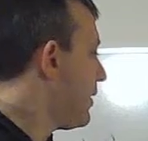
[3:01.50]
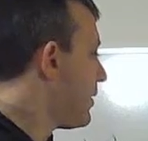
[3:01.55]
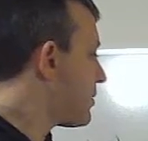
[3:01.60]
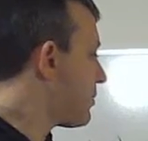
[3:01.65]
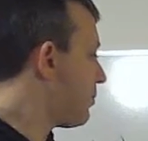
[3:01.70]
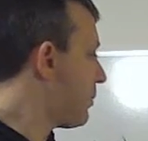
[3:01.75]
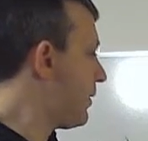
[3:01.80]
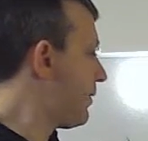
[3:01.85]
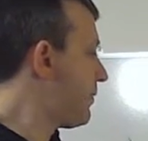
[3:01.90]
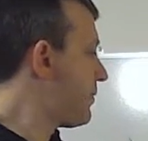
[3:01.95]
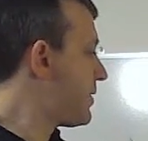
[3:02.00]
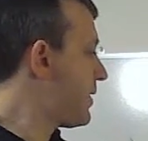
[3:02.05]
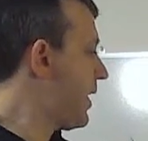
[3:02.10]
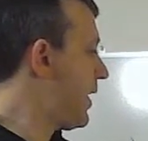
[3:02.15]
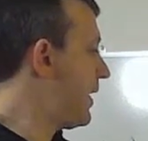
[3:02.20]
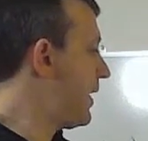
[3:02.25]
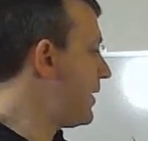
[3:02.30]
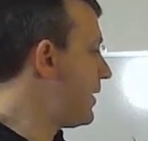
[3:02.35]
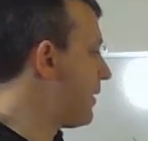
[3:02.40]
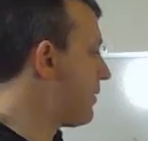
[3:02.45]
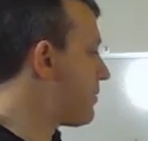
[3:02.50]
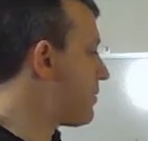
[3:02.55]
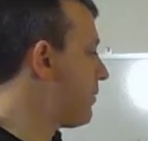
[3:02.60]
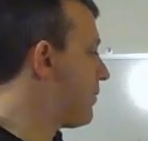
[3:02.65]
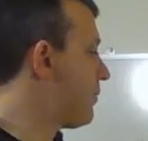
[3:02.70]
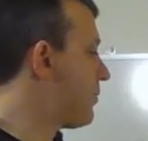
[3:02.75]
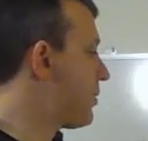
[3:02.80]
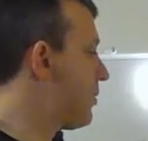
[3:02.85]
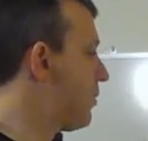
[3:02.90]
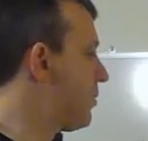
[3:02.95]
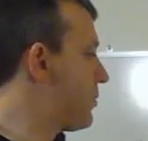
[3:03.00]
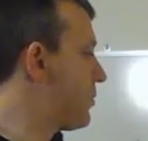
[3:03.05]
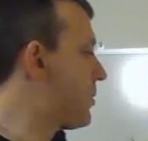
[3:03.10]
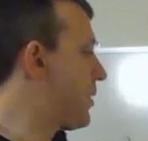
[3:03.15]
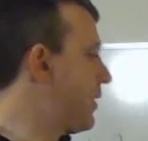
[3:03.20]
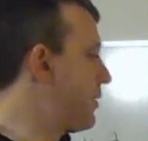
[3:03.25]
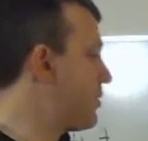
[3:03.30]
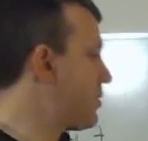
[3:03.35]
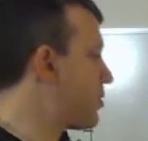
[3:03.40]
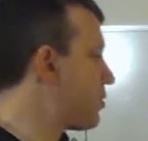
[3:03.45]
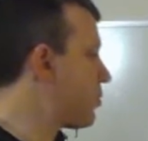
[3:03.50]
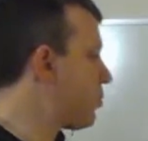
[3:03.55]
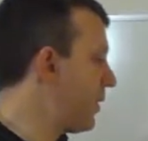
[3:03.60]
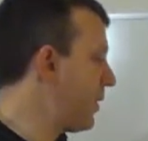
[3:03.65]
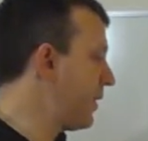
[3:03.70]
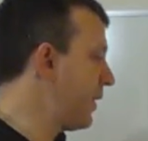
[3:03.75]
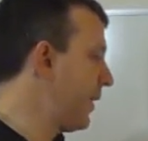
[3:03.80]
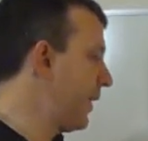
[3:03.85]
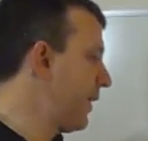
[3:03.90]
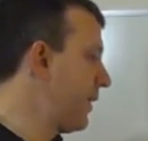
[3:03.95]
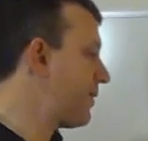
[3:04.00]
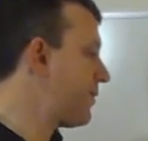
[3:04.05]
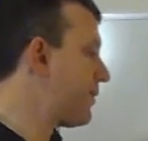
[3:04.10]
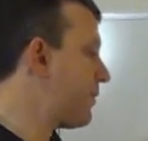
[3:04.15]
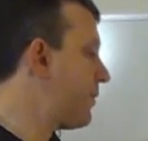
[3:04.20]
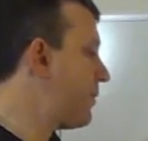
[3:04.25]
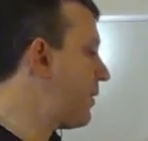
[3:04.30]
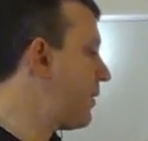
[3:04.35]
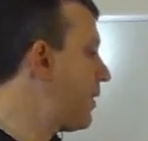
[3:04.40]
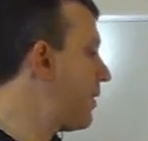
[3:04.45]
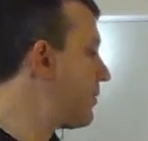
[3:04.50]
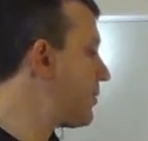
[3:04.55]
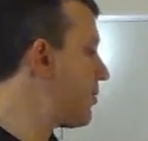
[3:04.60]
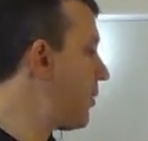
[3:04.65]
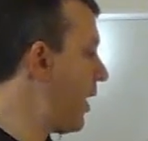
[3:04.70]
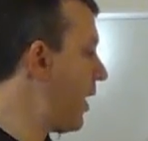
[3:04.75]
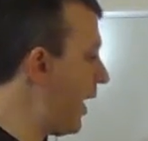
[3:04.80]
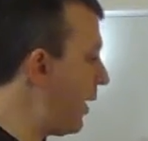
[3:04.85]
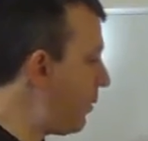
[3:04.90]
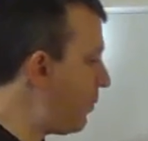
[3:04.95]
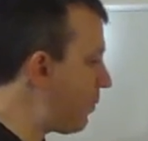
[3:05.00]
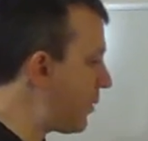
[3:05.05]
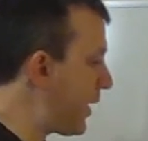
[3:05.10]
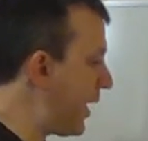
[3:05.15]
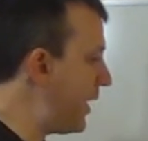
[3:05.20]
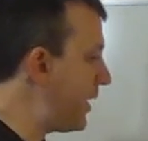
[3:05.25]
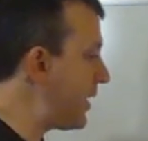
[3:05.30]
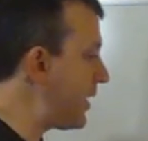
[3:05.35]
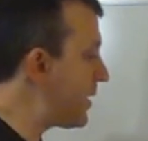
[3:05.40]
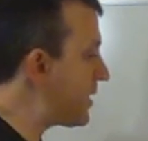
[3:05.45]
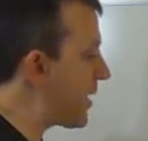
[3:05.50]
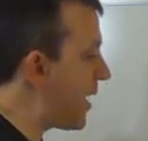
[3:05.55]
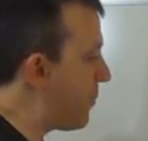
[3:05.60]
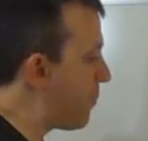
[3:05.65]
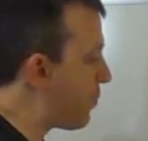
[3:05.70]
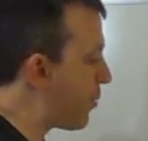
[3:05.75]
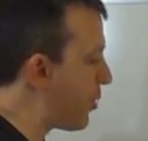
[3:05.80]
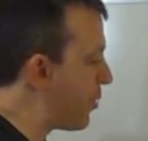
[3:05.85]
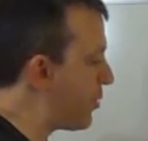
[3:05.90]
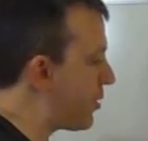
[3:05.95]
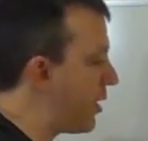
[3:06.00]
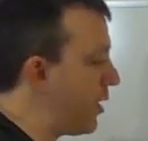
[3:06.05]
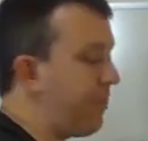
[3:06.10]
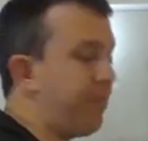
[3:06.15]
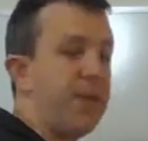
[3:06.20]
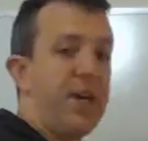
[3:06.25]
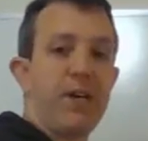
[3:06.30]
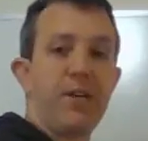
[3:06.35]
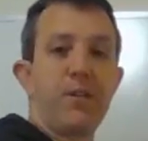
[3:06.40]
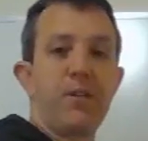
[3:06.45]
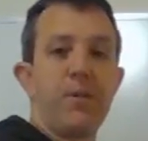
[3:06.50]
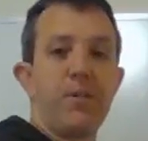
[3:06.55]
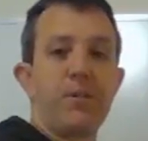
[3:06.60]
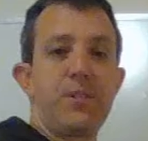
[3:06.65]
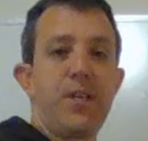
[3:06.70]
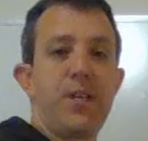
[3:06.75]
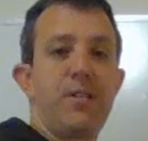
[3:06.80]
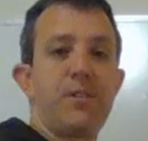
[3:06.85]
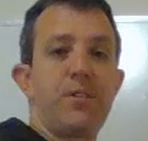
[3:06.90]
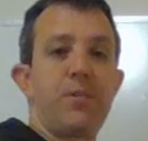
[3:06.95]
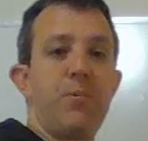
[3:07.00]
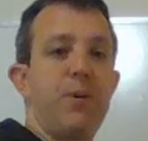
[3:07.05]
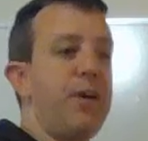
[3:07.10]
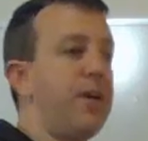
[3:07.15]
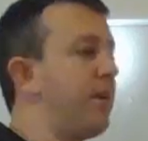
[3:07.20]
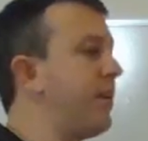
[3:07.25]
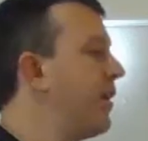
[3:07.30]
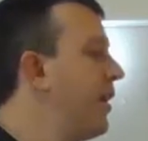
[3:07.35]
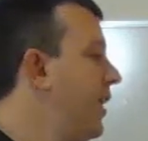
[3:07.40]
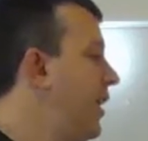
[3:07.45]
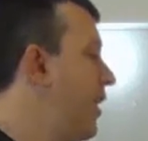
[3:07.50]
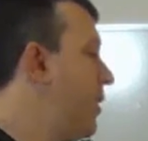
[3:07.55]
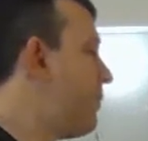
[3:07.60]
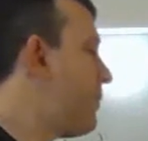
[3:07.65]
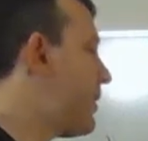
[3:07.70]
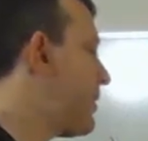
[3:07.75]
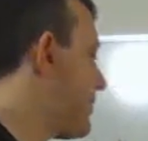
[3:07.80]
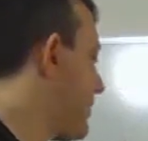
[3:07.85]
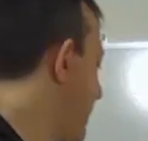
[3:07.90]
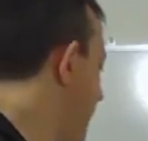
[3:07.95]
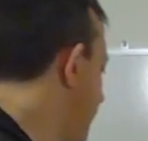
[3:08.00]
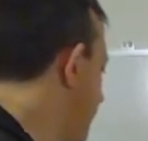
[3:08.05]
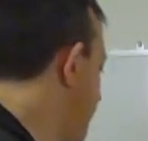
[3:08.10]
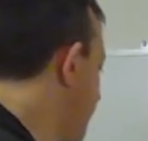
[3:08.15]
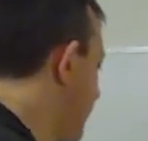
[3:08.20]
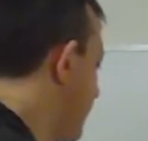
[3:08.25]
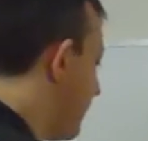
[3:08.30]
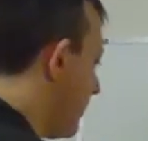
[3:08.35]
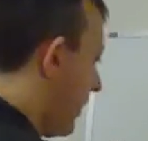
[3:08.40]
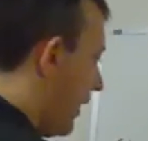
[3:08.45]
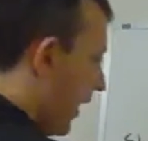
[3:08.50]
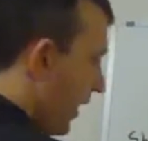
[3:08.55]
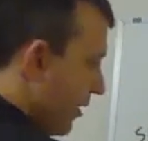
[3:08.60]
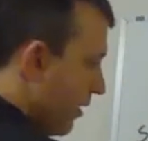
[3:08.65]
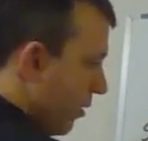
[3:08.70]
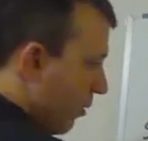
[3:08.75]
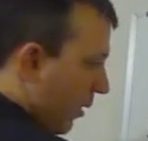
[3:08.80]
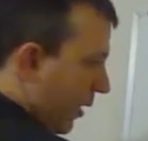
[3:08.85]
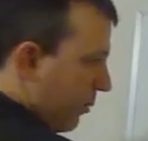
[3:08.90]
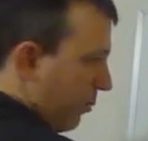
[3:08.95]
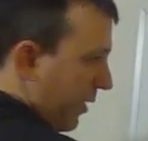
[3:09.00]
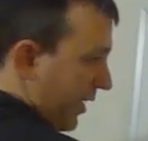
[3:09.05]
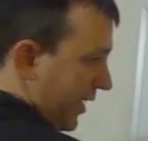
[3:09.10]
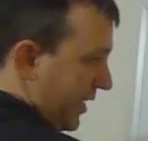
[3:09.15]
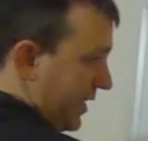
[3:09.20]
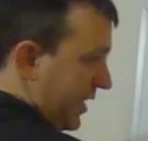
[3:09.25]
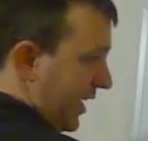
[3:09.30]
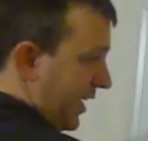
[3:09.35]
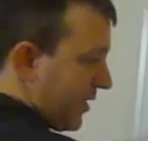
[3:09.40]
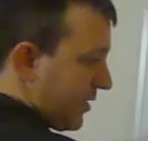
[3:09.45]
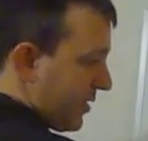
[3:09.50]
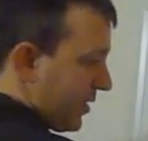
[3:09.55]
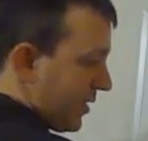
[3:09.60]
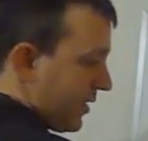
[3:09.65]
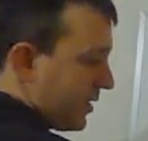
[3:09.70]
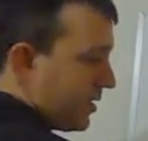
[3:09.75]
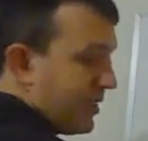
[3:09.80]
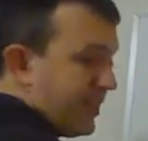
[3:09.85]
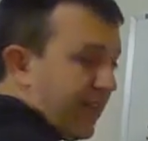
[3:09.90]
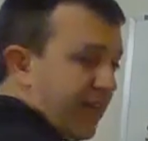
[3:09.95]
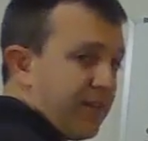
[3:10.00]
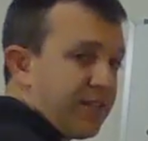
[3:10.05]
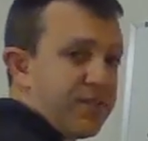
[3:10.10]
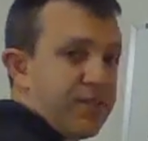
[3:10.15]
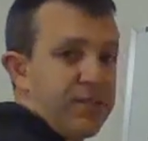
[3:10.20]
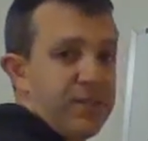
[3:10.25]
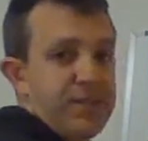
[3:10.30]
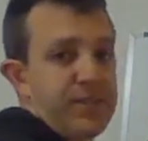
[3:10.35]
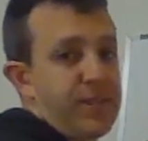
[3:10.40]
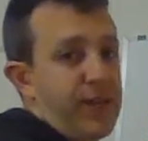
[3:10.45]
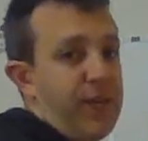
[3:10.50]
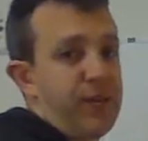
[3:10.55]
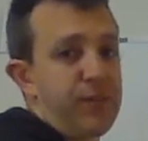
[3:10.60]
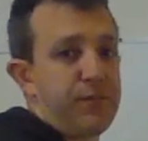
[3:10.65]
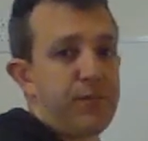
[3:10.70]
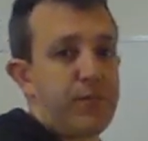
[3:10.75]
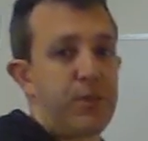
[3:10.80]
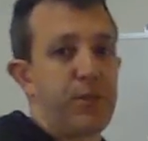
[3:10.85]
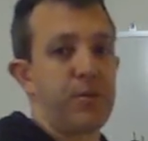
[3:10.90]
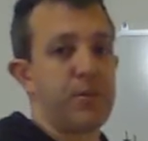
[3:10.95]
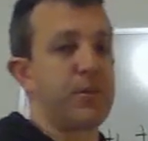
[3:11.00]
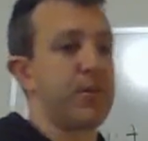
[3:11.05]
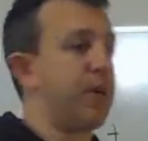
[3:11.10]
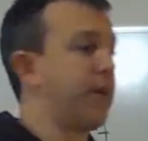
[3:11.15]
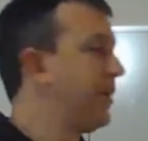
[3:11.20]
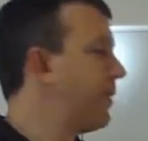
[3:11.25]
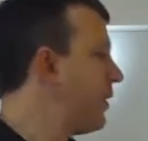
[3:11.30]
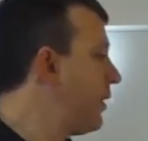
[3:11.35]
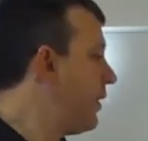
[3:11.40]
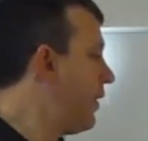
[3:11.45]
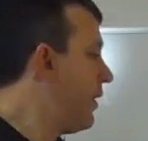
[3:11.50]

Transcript: So we have sine x over cosine squared x. So I, what I did is I broke up that cosine squared because I, I know I want a tangent. Tangent is sine over cosine.